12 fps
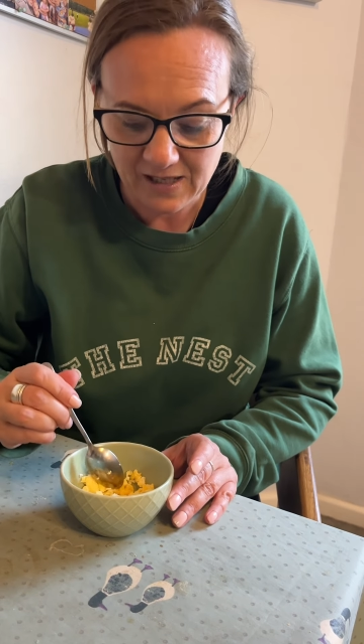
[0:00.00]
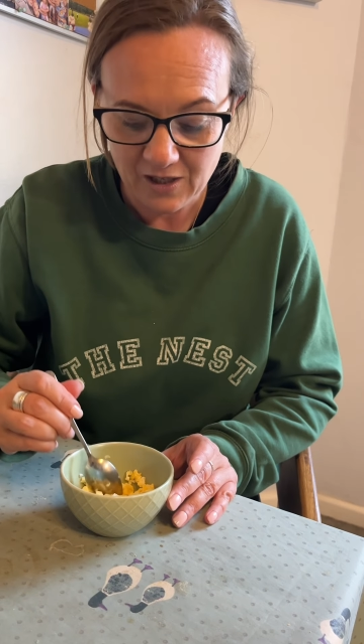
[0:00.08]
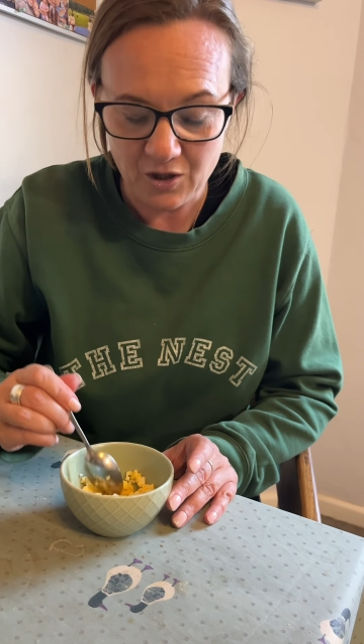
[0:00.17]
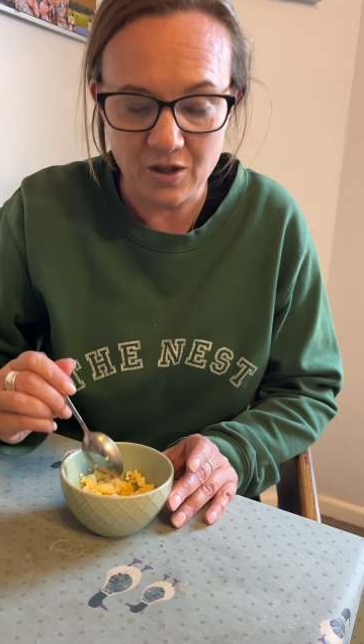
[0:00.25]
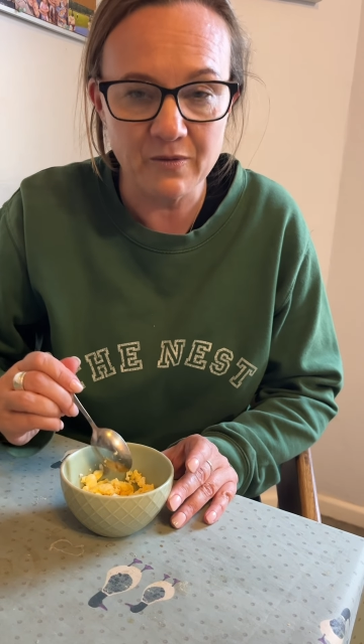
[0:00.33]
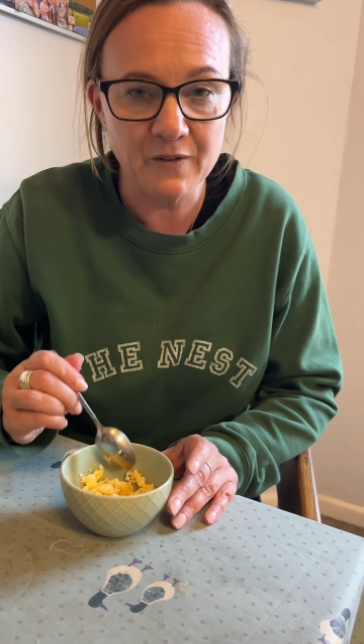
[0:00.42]

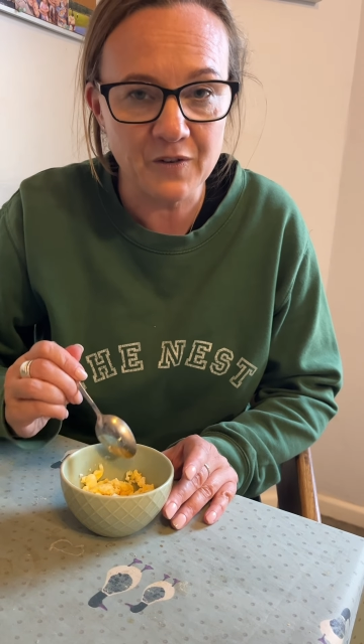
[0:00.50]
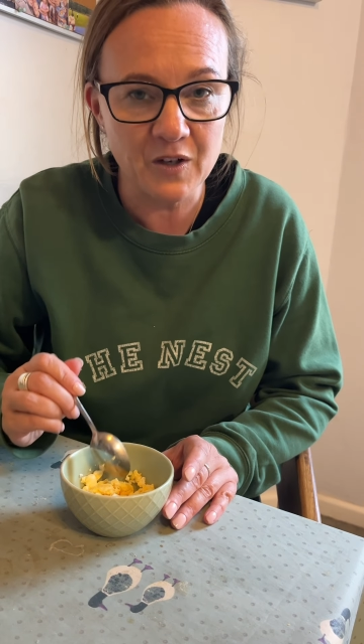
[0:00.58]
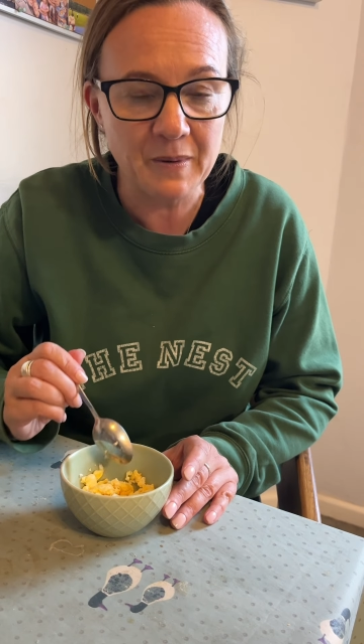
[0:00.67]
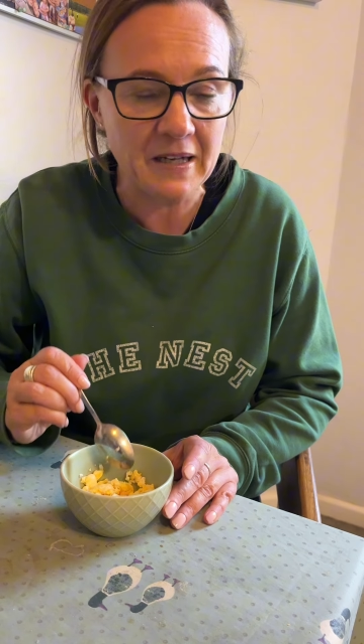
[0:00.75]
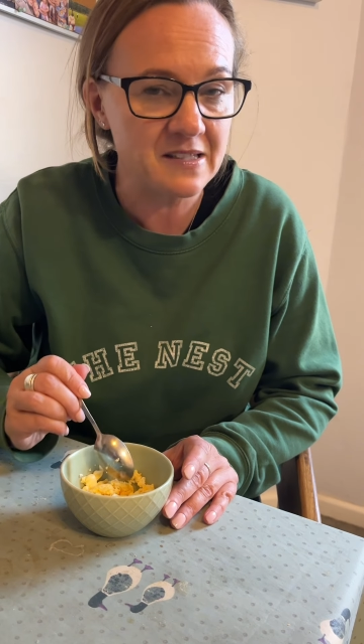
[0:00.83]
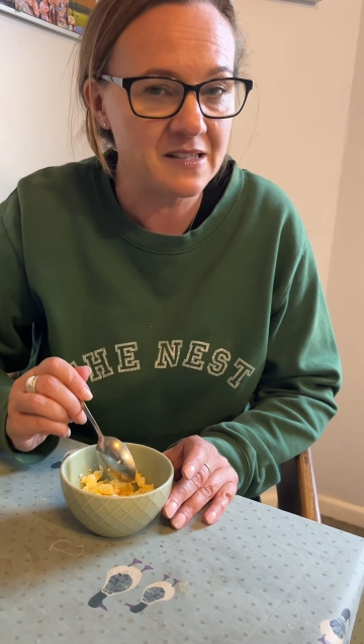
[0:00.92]
You can refer
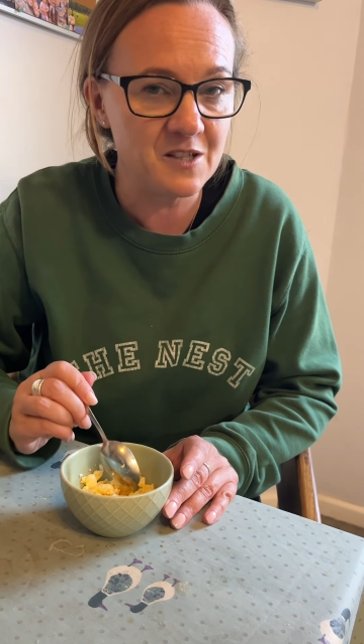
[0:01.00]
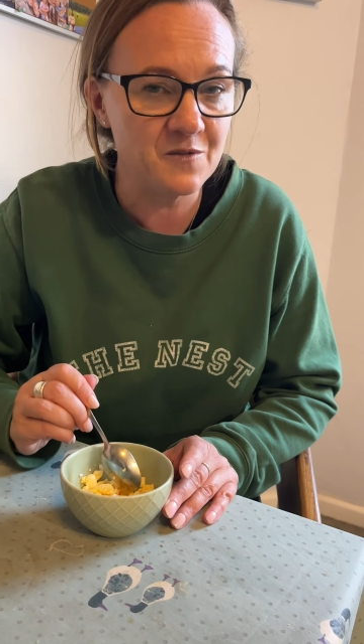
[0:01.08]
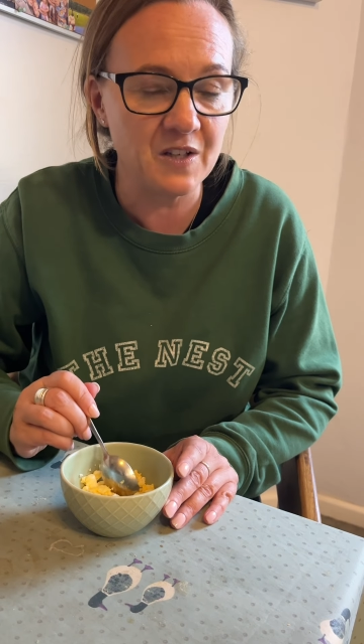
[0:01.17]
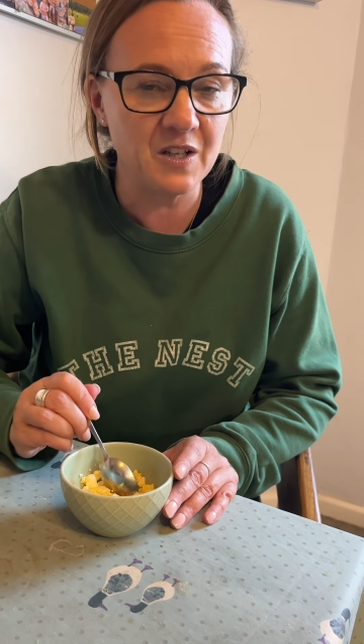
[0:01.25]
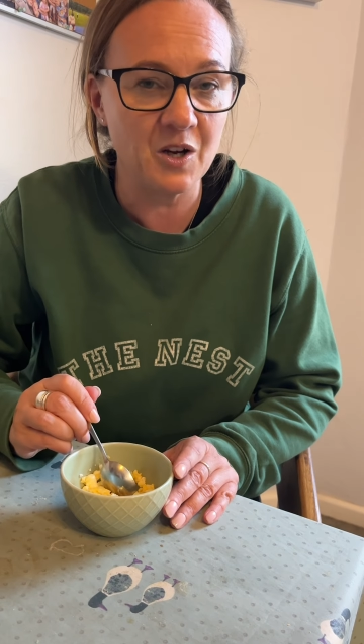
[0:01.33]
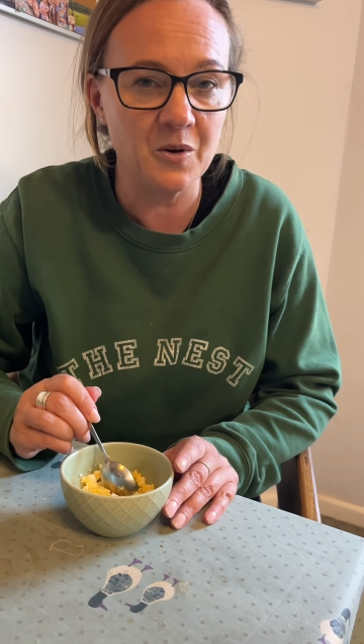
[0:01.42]
back to this
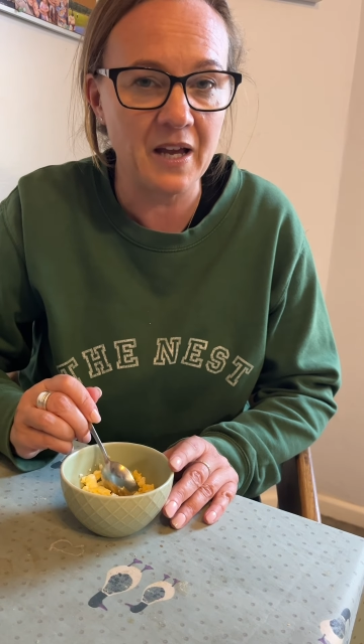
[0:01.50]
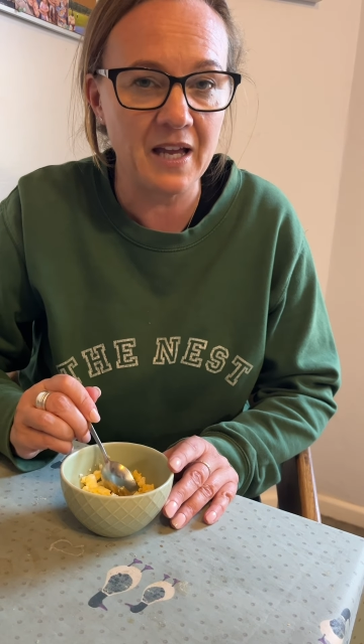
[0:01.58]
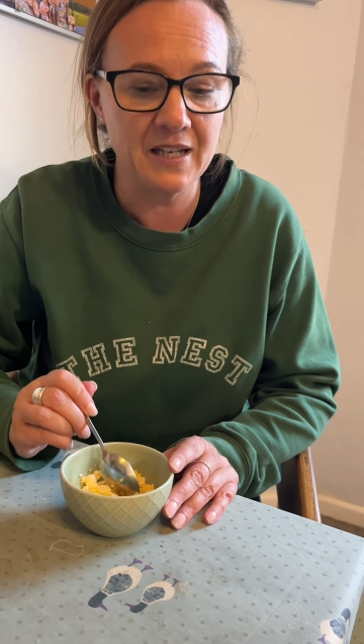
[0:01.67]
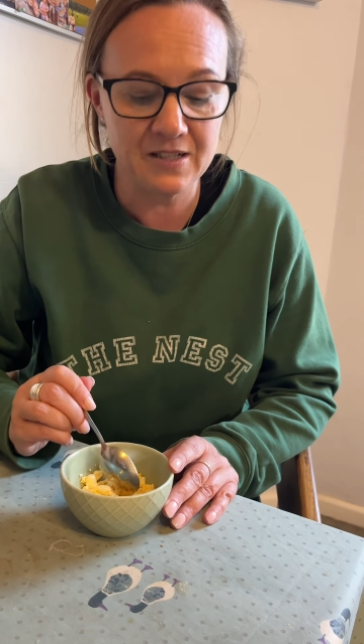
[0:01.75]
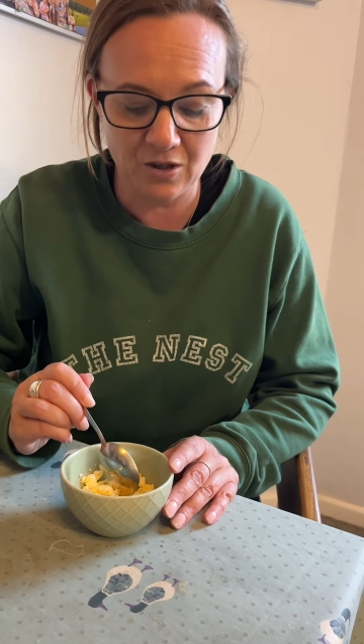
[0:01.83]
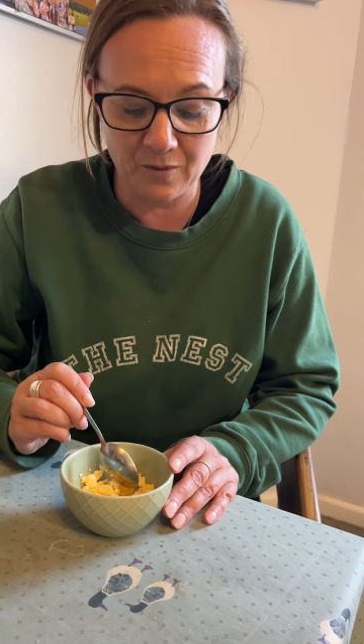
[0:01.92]
video
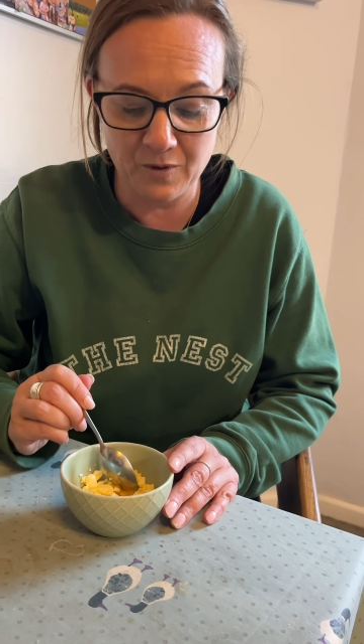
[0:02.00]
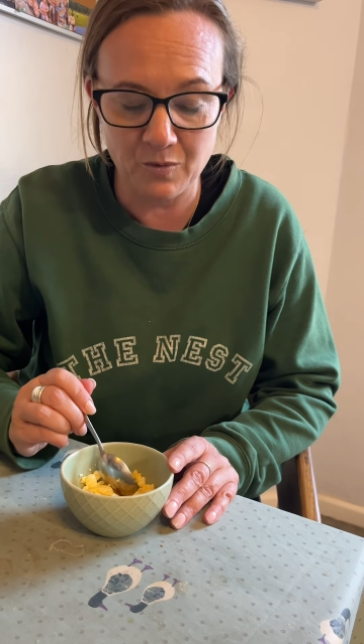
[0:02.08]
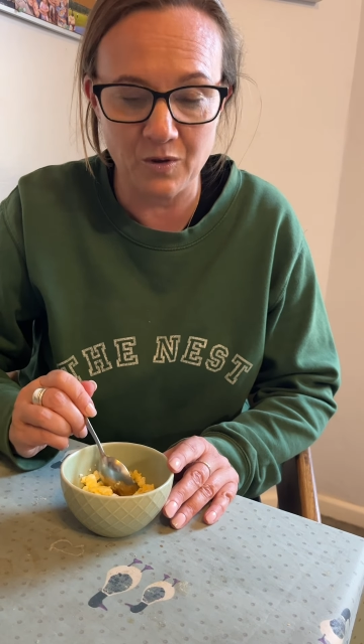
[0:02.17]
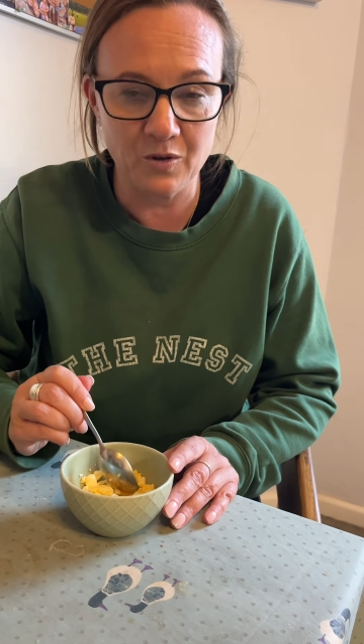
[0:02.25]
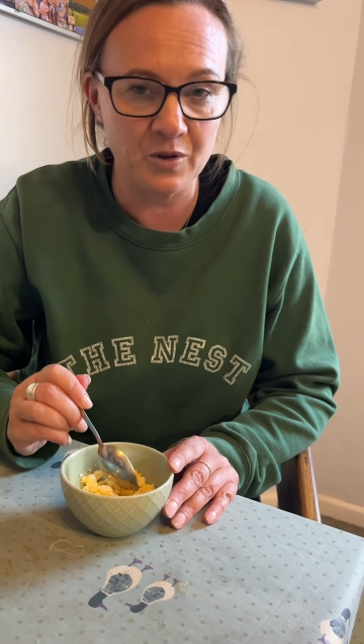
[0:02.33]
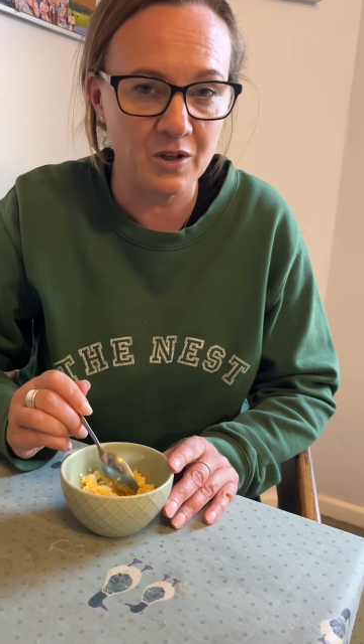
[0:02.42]
anytime you
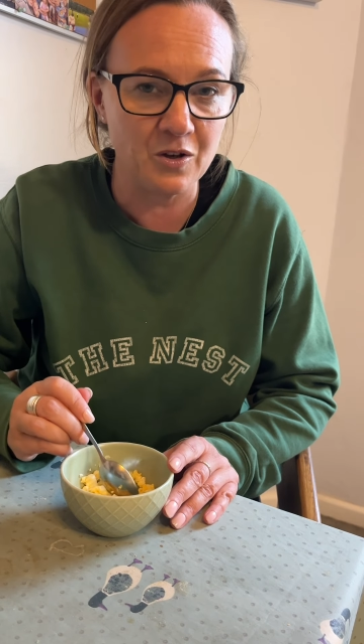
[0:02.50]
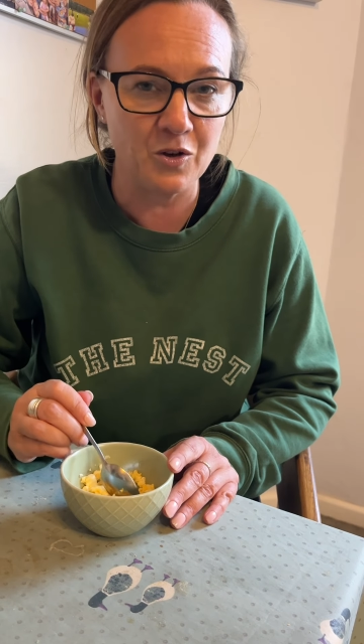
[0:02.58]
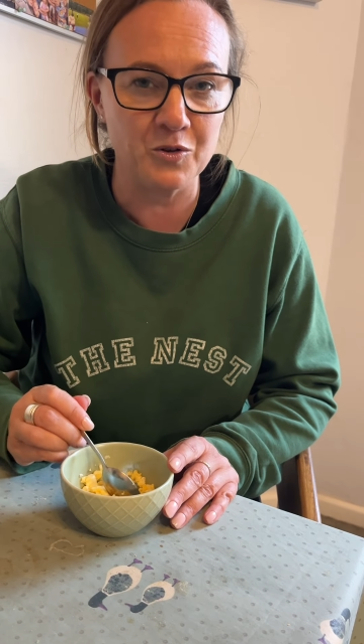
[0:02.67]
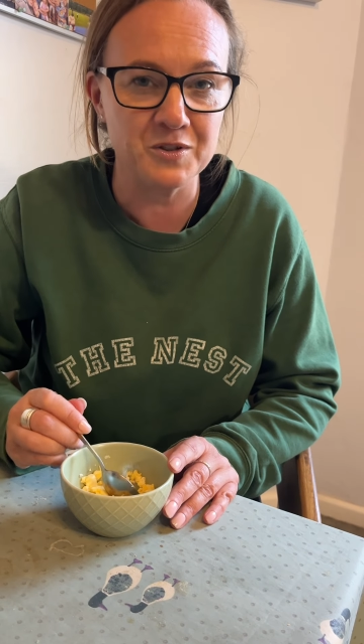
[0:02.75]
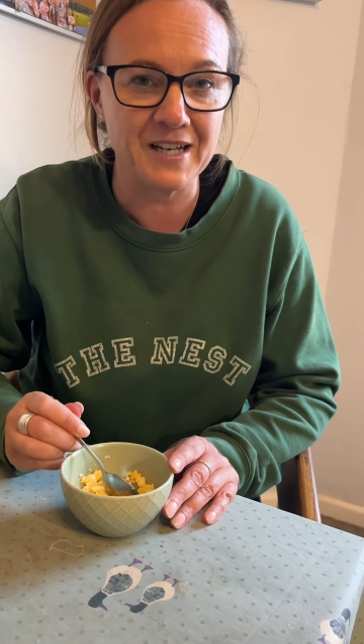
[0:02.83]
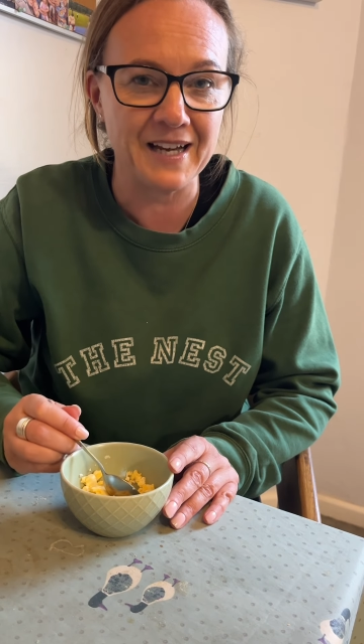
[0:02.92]
want, or you can
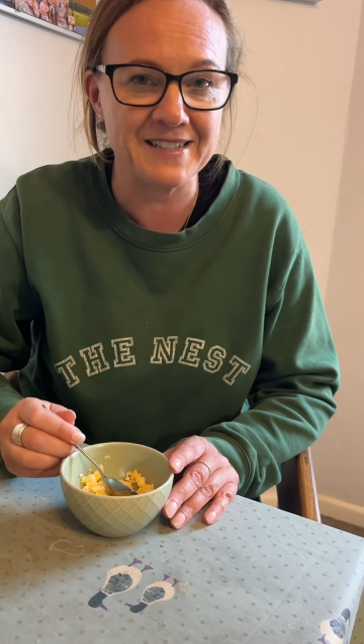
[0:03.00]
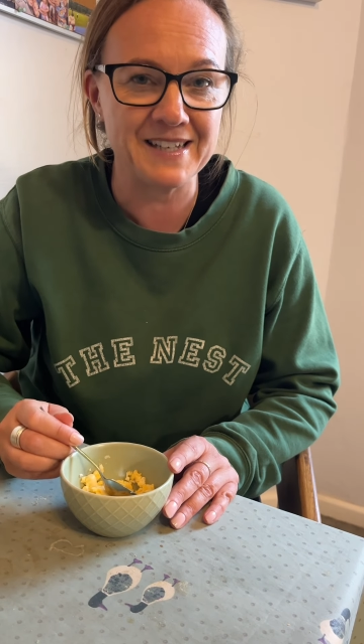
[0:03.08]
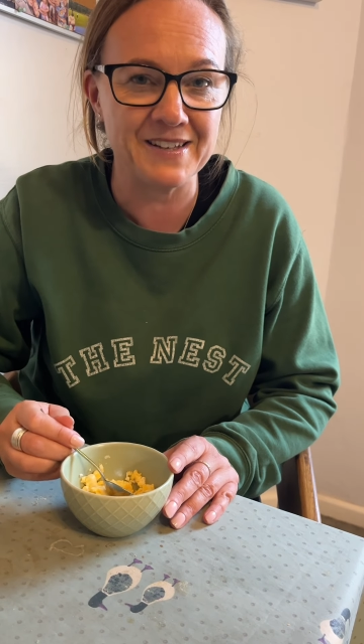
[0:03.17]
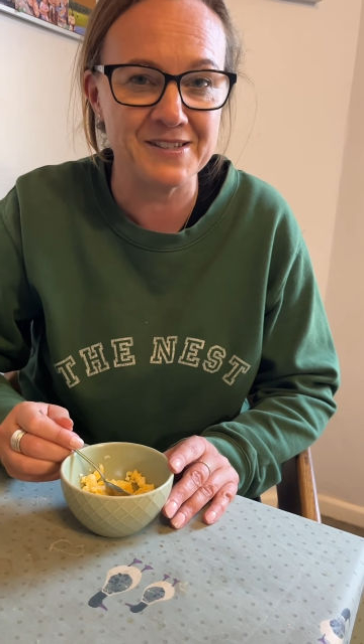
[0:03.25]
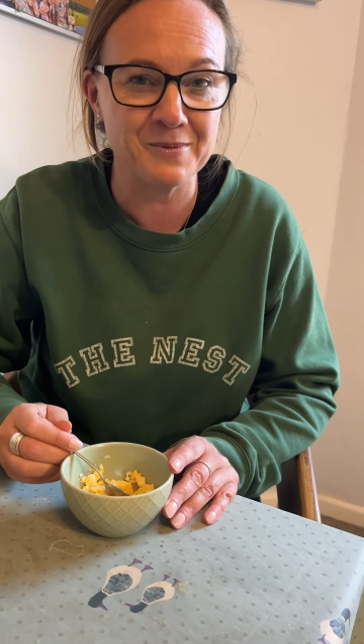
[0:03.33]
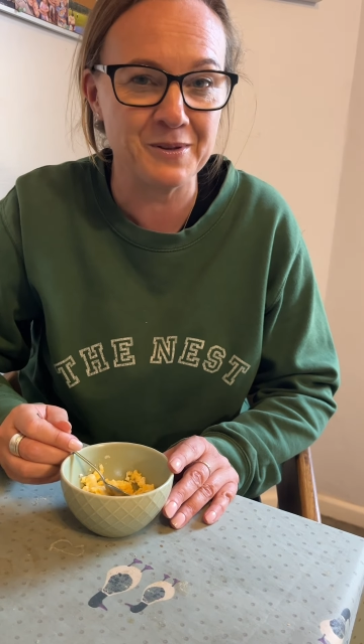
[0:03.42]
contact us with